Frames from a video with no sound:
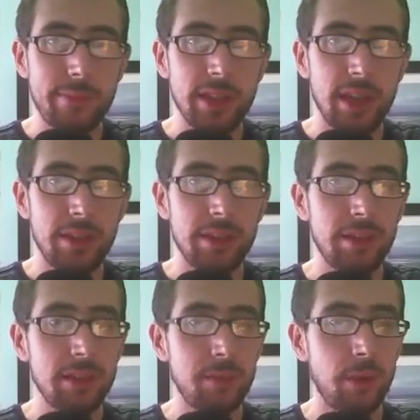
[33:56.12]
I think
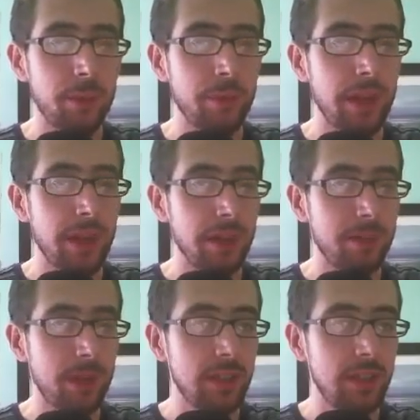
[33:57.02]
there is a problem there,
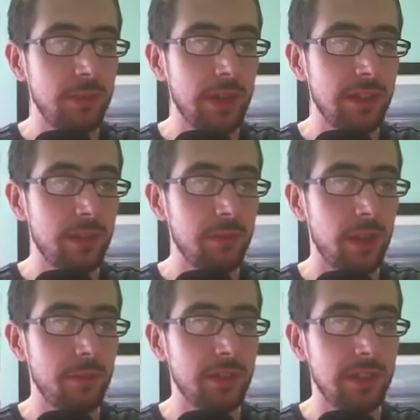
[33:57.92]
especially when
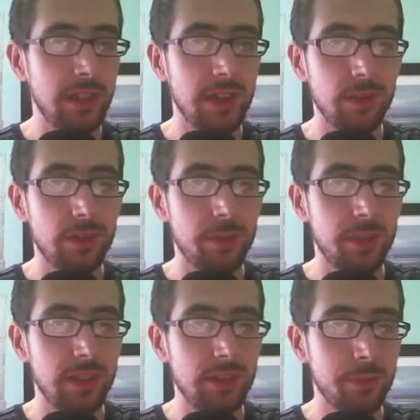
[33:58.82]
sometimes, some
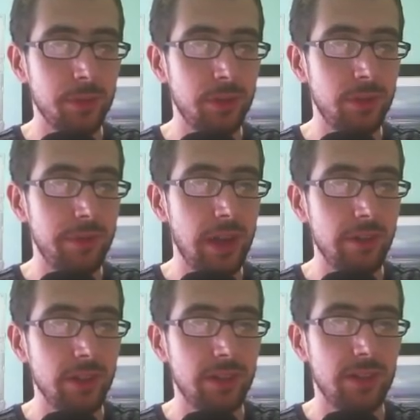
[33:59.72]
of these Ubuntu
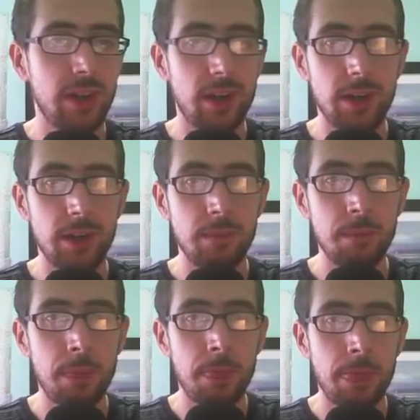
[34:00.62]
variants are
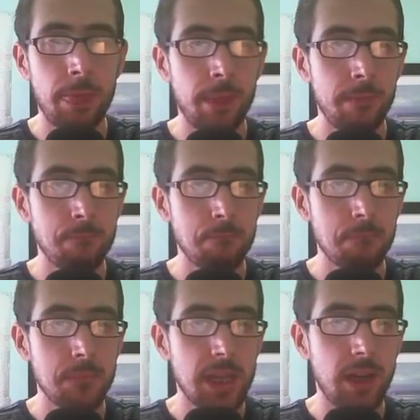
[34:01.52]

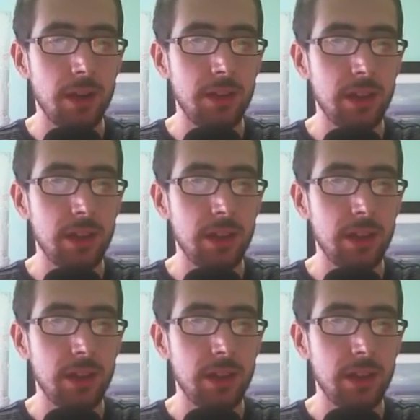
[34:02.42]
the